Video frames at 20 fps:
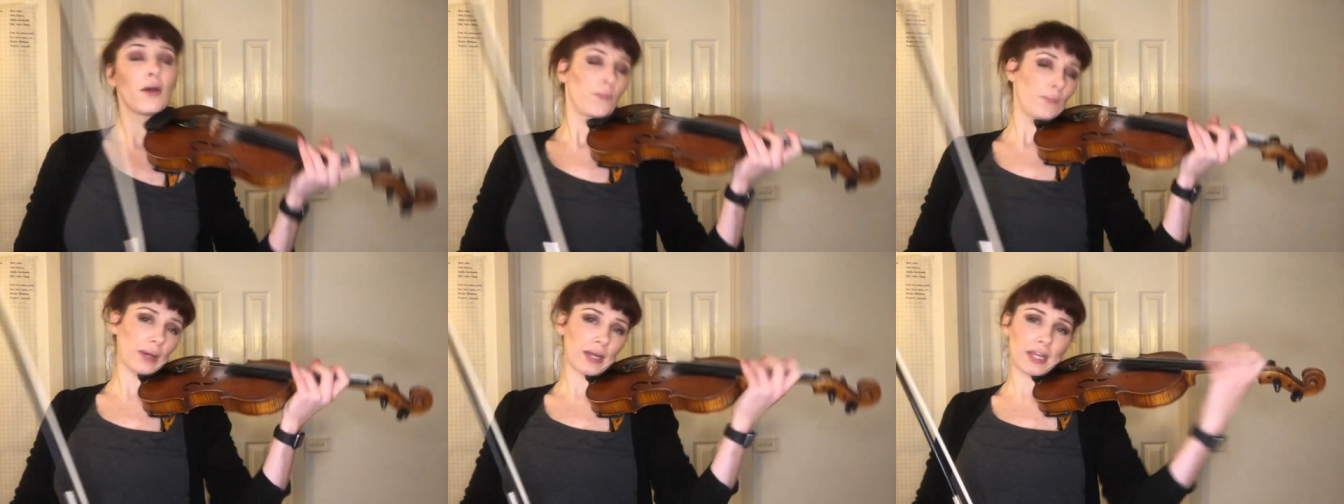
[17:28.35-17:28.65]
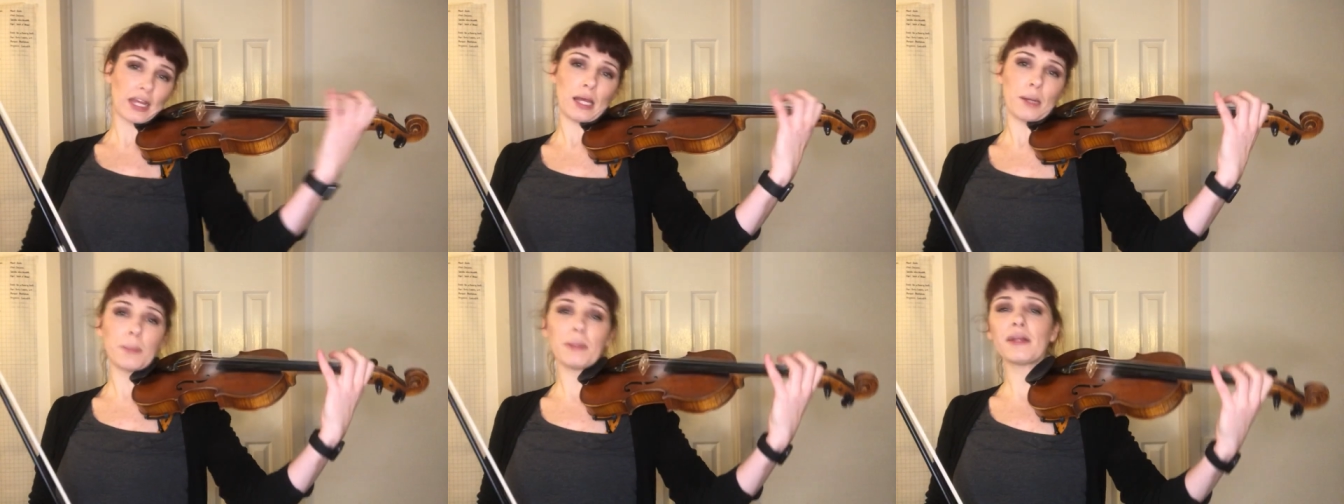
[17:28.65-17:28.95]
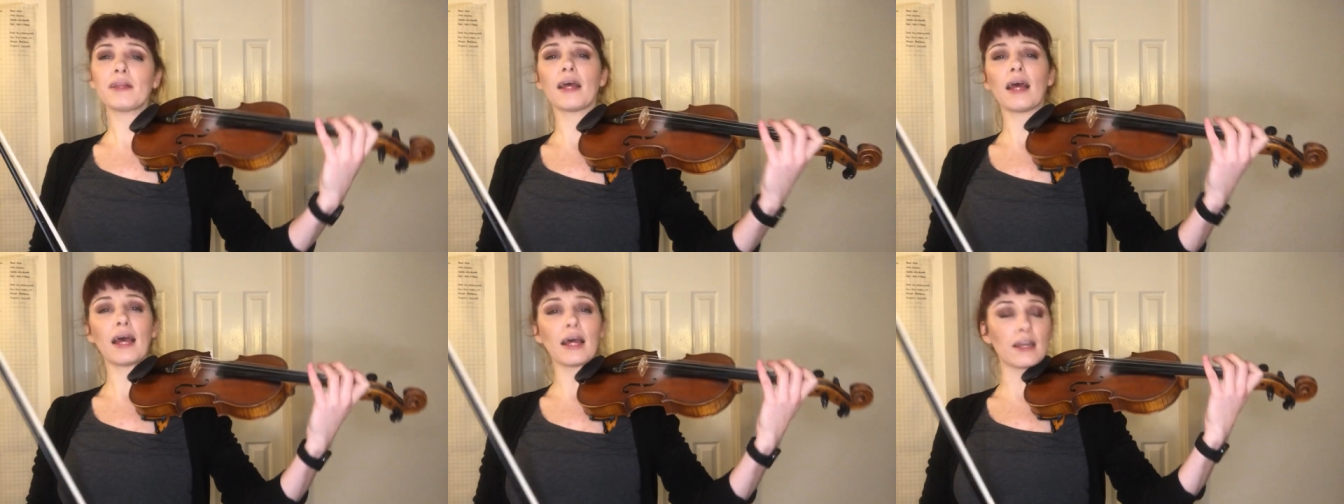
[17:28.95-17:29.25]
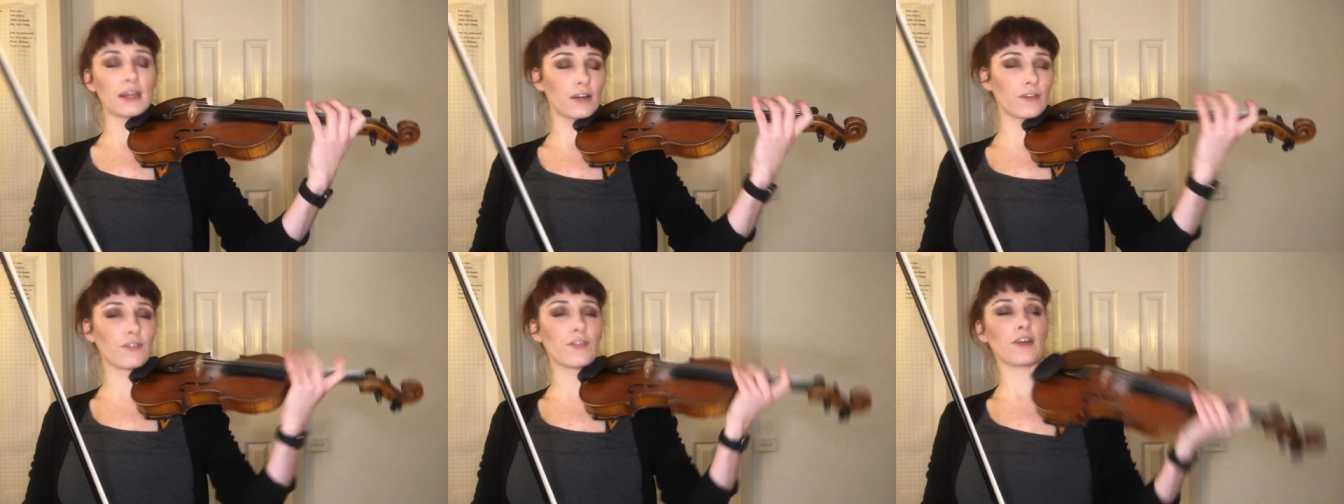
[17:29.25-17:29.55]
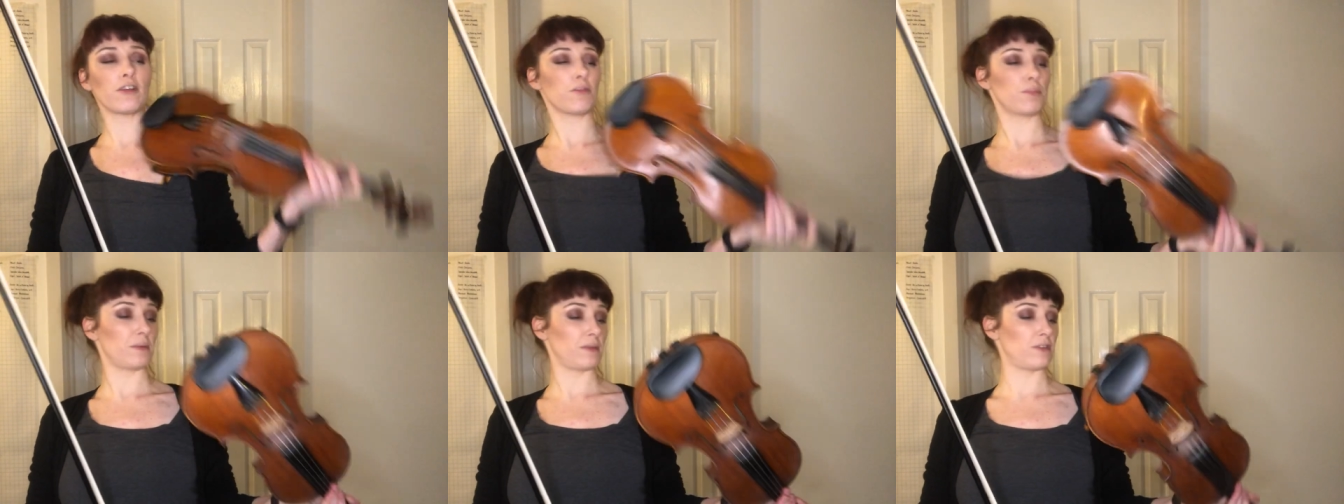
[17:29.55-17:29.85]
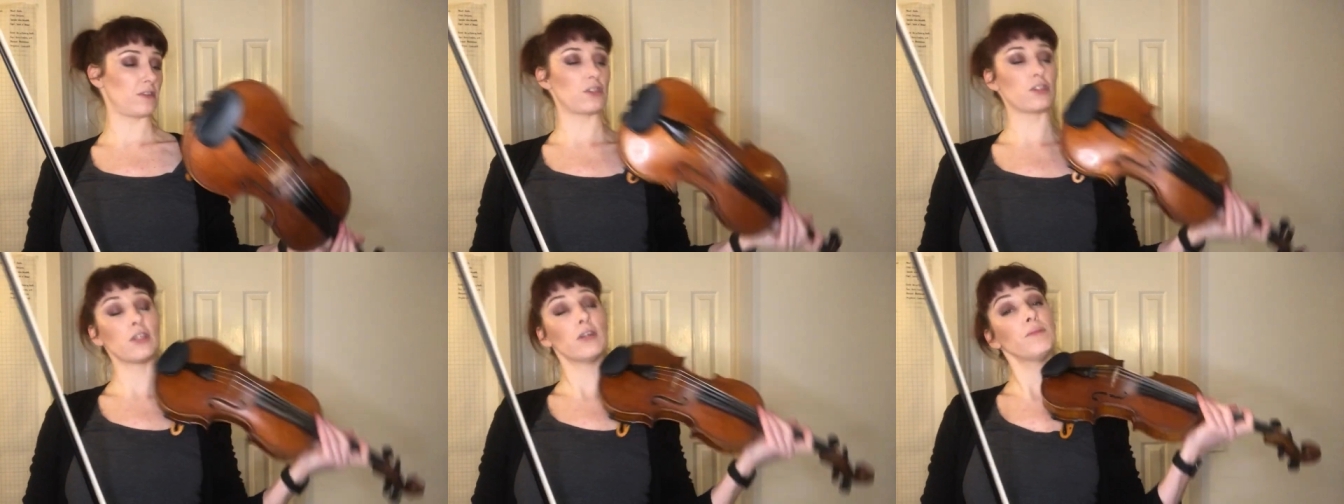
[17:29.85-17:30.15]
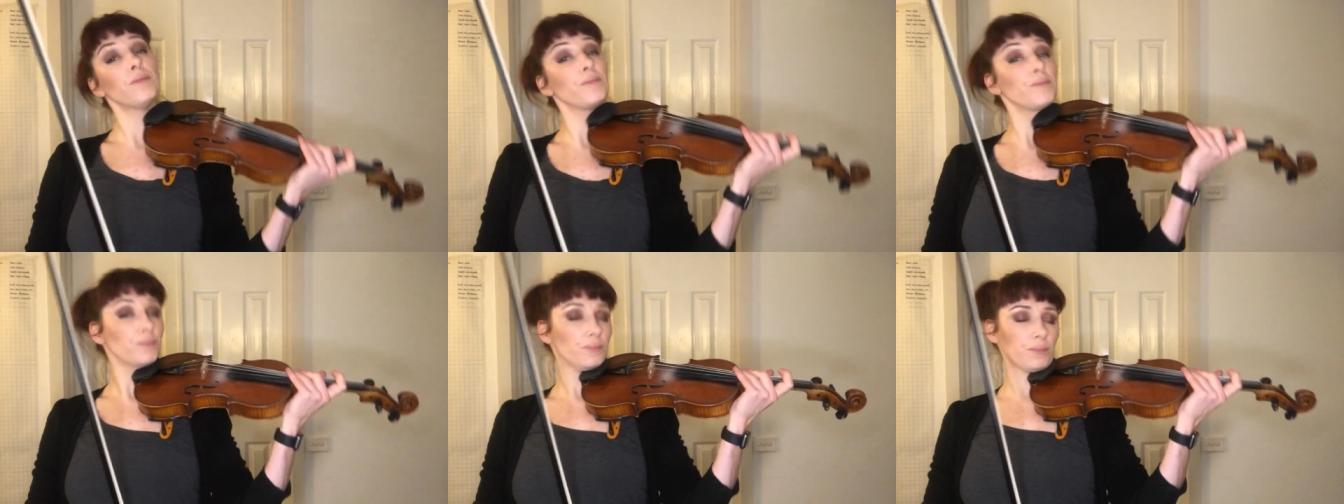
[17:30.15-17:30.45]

We're keeping the hand in first position.